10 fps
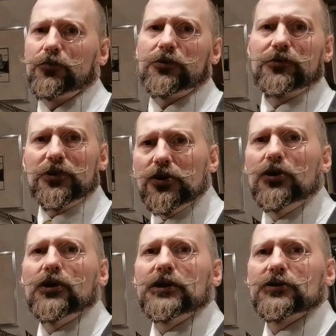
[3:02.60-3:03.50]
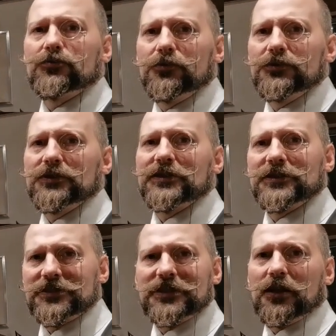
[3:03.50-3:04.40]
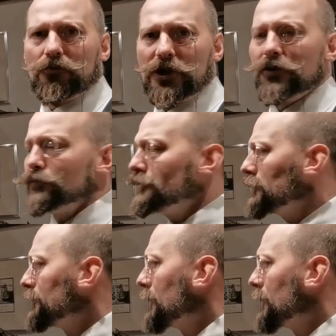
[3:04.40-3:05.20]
one of the earliest ones that is still around.